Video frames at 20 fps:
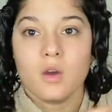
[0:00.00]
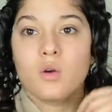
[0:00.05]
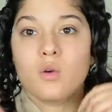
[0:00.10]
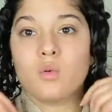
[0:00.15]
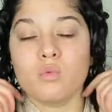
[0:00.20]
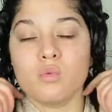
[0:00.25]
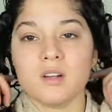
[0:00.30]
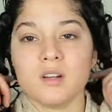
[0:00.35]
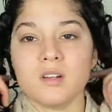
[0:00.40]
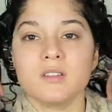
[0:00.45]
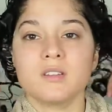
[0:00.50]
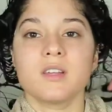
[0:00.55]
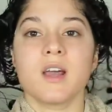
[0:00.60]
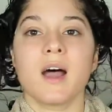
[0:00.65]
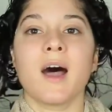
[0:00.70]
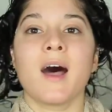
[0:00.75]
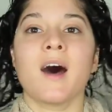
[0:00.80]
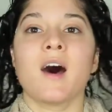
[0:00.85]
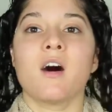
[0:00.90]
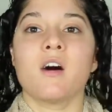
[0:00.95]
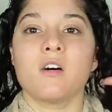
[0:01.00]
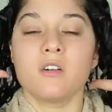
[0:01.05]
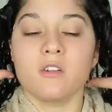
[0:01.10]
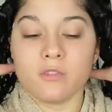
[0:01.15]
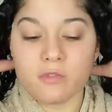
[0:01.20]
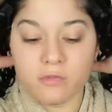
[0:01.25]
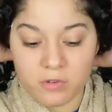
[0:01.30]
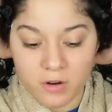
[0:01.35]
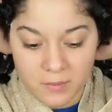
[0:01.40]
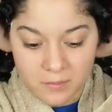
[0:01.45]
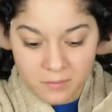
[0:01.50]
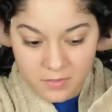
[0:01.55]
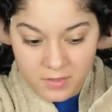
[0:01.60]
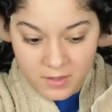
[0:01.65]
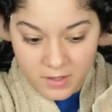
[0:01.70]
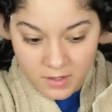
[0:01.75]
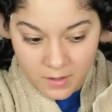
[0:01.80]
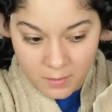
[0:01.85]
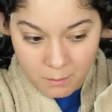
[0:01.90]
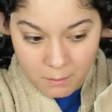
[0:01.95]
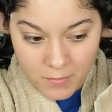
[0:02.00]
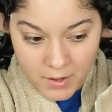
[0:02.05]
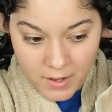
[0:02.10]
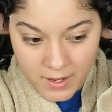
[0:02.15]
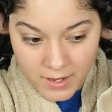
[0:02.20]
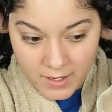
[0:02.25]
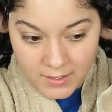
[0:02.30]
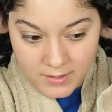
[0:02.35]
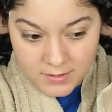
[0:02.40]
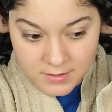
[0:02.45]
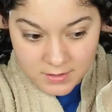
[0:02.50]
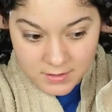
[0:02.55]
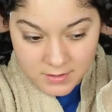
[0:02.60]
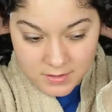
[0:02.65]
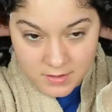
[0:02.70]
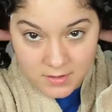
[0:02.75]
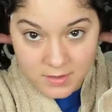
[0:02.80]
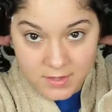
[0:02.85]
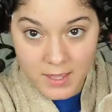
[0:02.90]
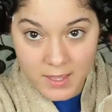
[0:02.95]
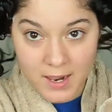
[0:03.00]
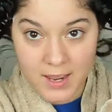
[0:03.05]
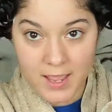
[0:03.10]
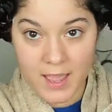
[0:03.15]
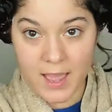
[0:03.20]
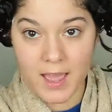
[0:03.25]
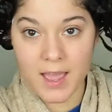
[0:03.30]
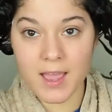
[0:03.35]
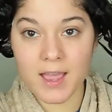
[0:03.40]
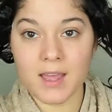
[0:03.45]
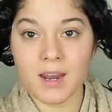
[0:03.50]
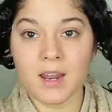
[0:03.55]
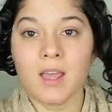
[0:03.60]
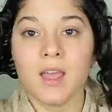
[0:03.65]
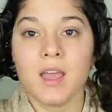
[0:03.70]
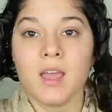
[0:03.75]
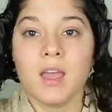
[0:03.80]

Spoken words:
rinsed out from the masks that I had,